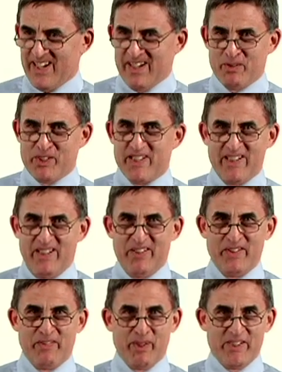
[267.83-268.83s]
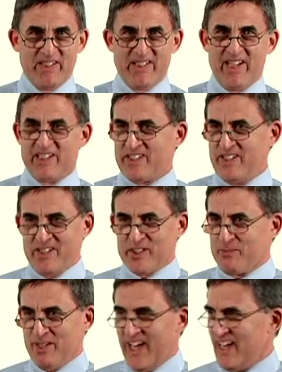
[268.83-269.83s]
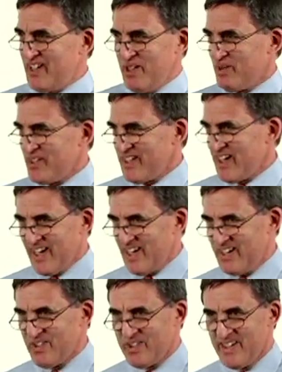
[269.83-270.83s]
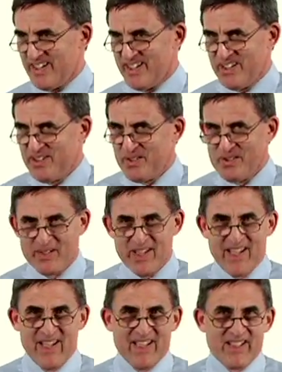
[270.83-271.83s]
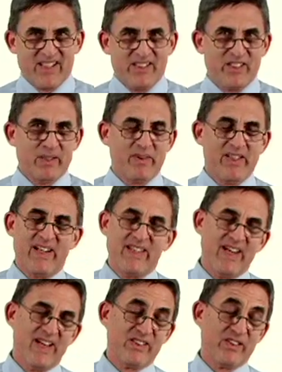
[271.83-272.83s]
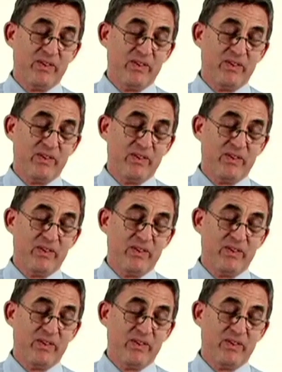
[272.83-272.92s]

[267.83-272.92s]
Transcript: Was it that I sneaked some candy one night, or did I, something like that?